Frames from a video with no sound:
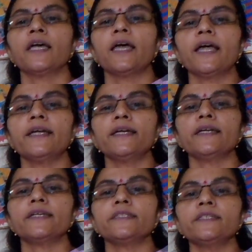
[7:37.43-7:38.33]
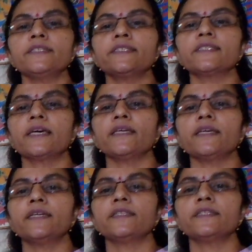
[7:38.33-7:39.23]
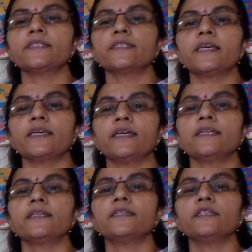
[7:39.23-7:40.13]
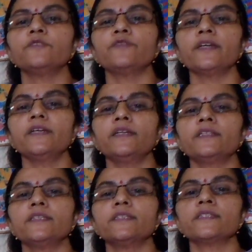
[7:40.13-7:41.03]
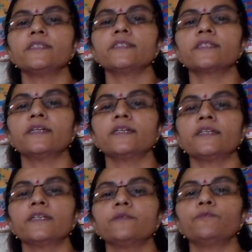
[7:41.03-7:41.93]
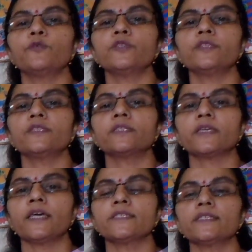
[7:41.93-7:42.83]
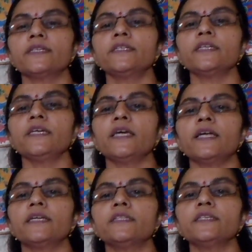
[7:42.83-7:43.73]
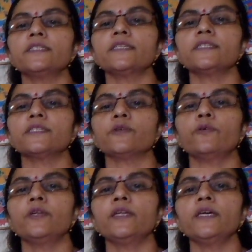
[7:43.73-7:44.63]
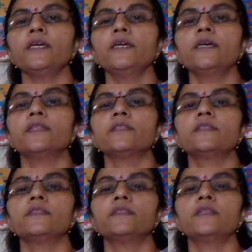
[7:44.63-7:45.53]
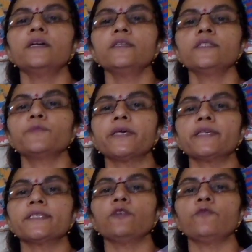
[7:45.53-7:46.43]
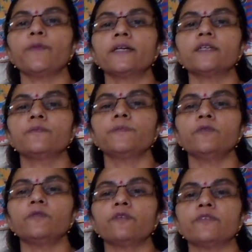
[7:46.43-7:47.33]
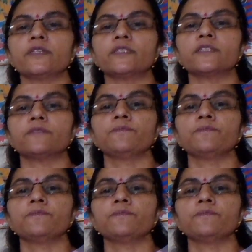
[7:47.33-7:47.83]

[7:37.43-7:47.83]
and this psi and this psi are different, this is containing both x and t, and this is only the spatial part of the wave function.